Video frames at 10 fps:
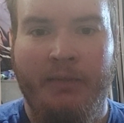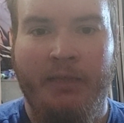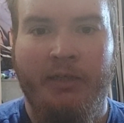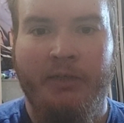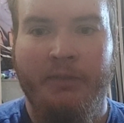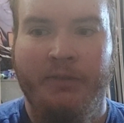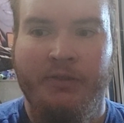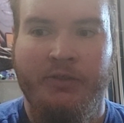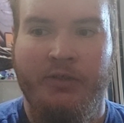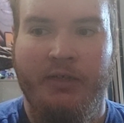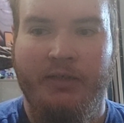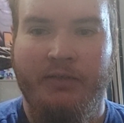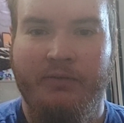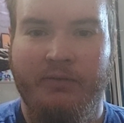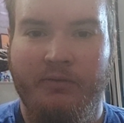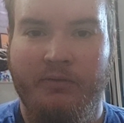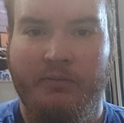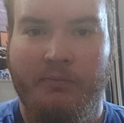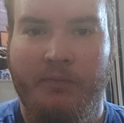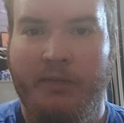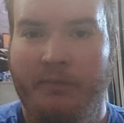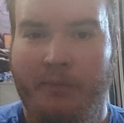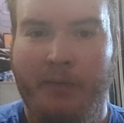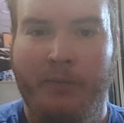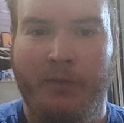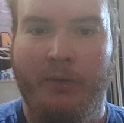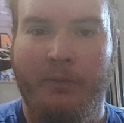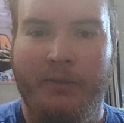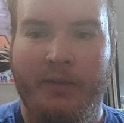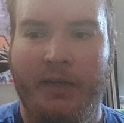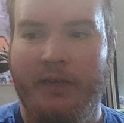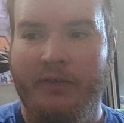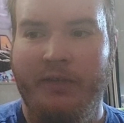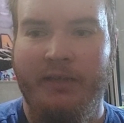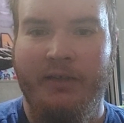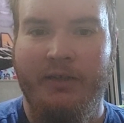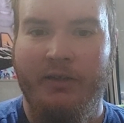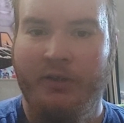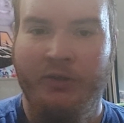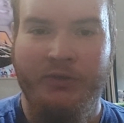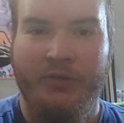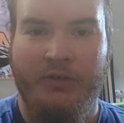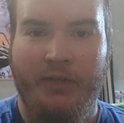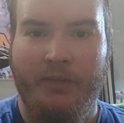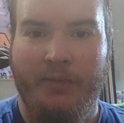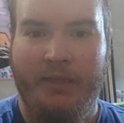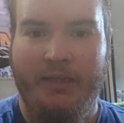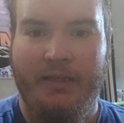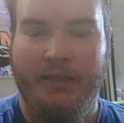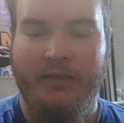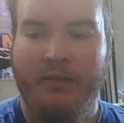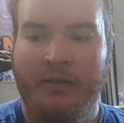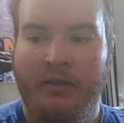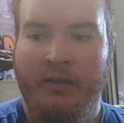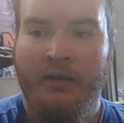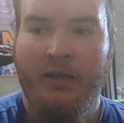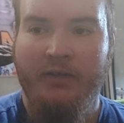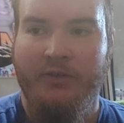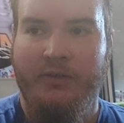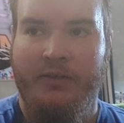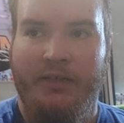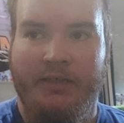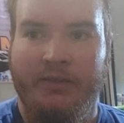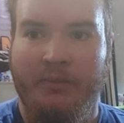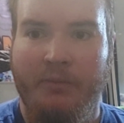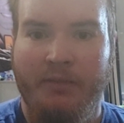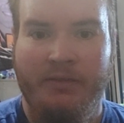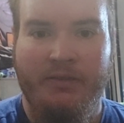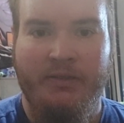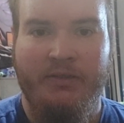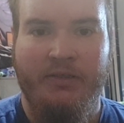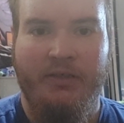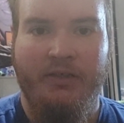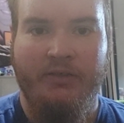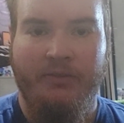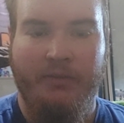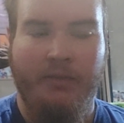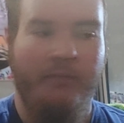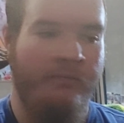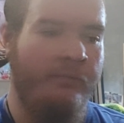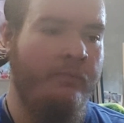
I'm not 100% sure. I it might be open today. I don't think they're closed on Labor Day. I think it's only like some businesses are or something.